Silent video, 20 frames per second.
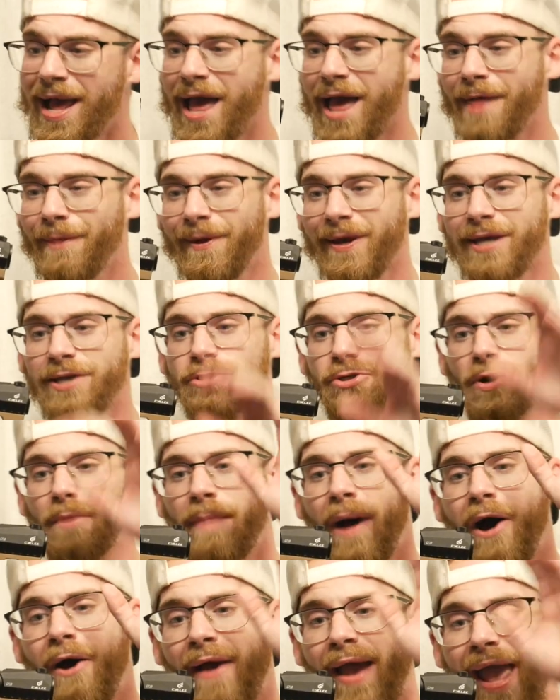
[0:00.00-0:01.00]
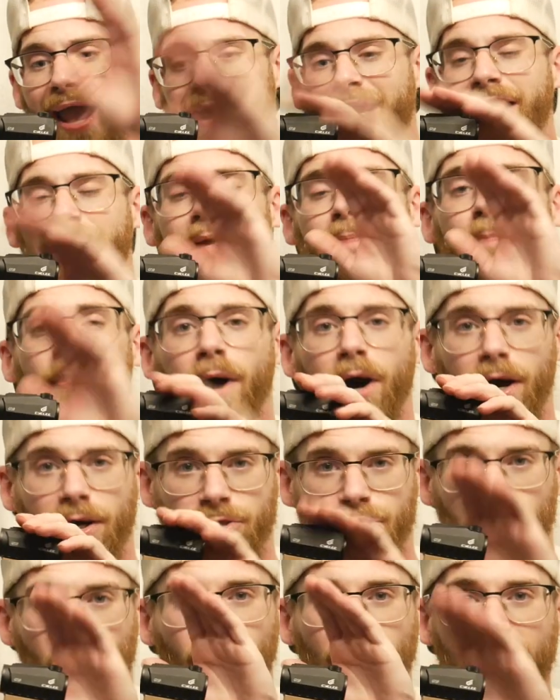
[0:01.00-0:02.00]
These are about 80
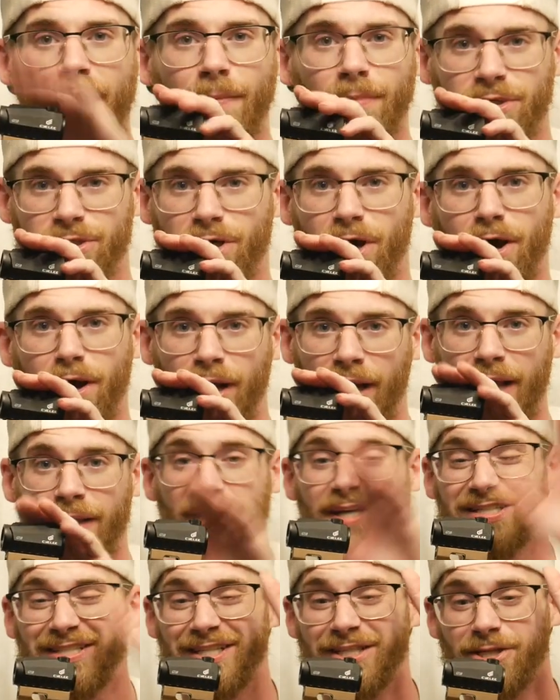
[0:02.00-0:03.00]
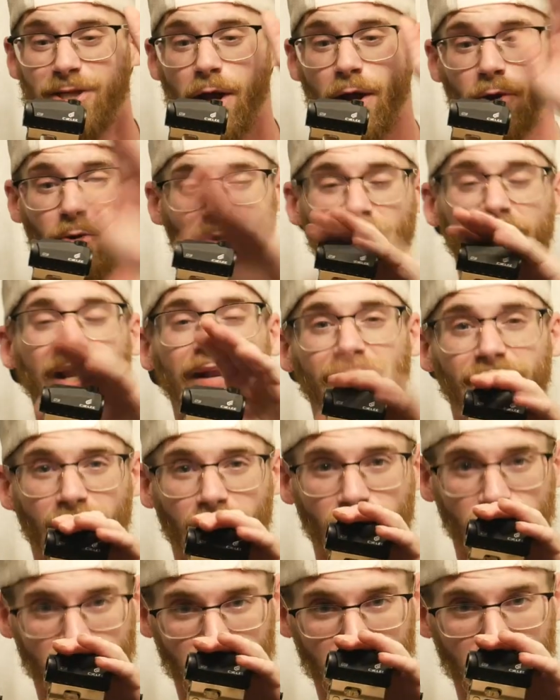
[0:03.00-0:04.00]
bucks on Amazon, and this is the green
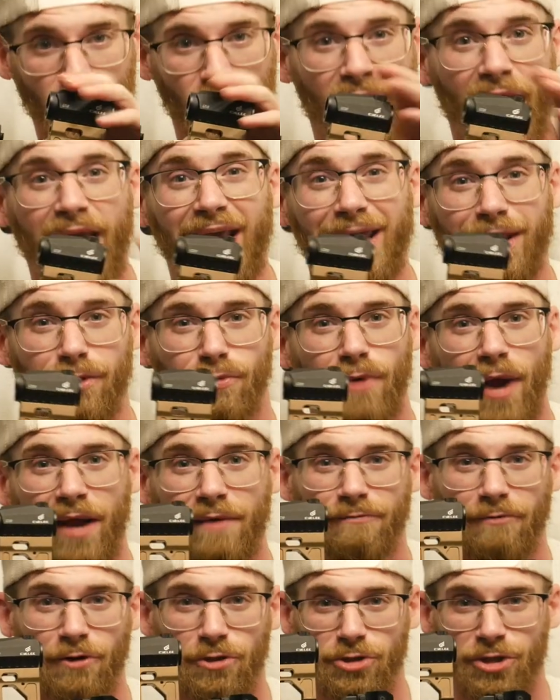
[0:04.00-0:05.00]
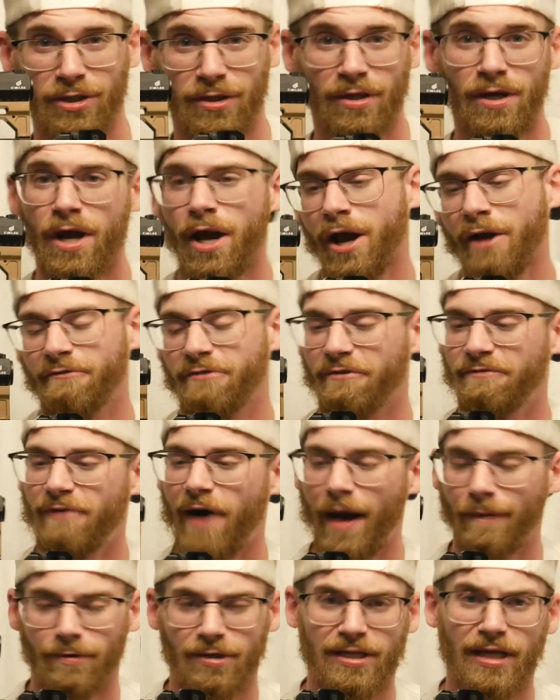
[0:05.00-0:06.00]
version. You can get the red version for
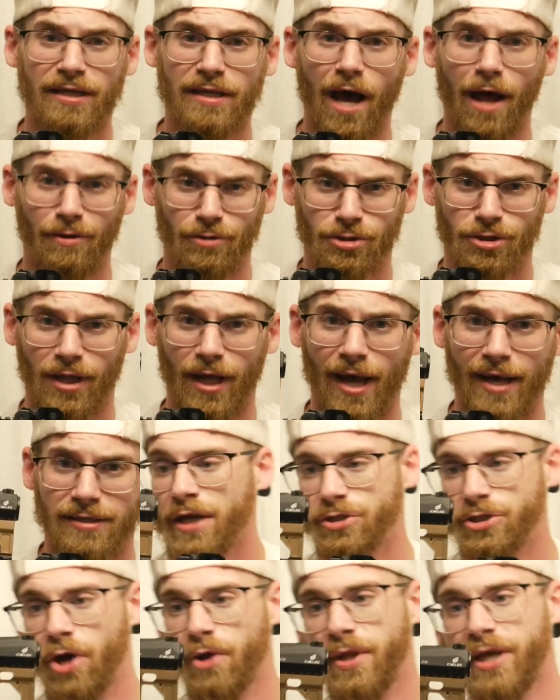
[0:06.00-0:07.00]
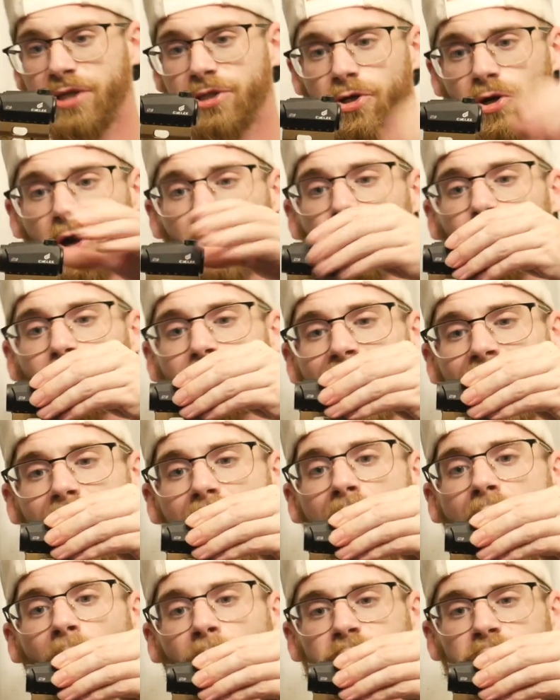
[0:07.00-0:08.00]
$5 or $10 less. So these are a great
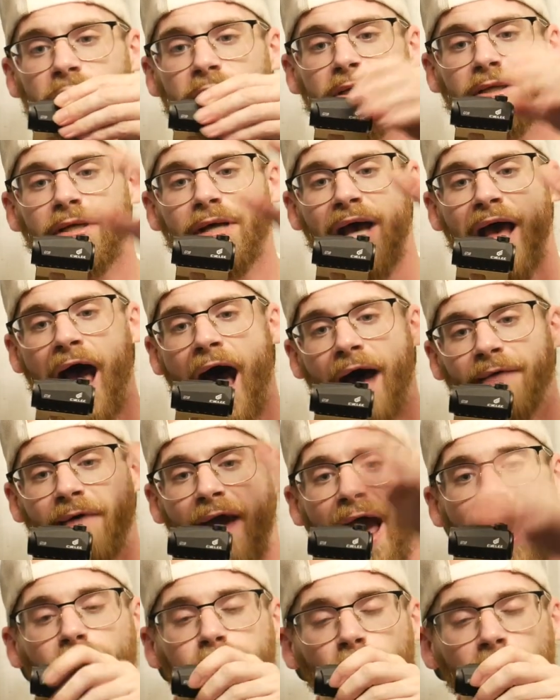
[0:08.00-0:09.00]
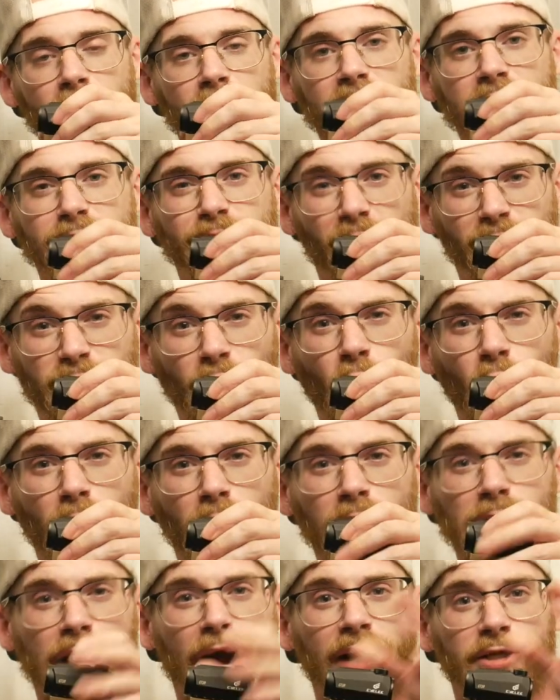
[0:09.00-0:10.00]
option. I've had one of these
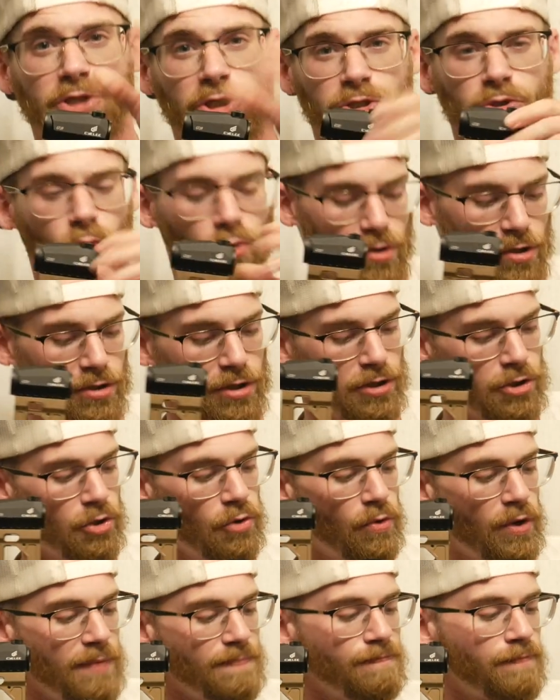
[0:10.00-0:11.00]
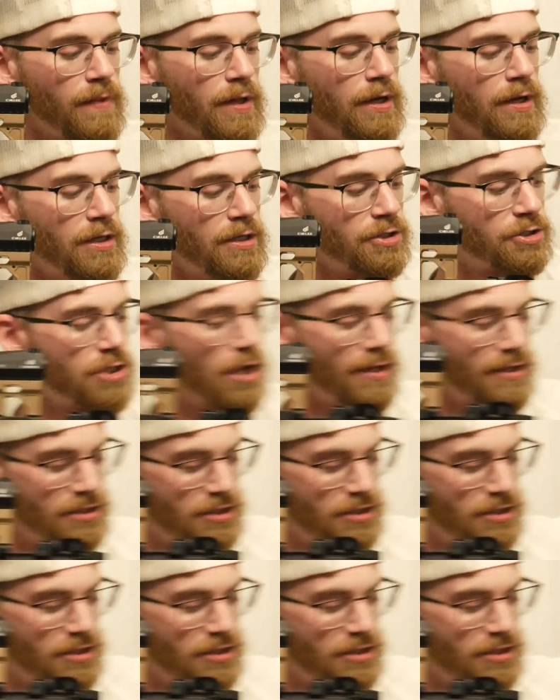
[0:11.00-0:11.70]
before. I just ordered a new one. So this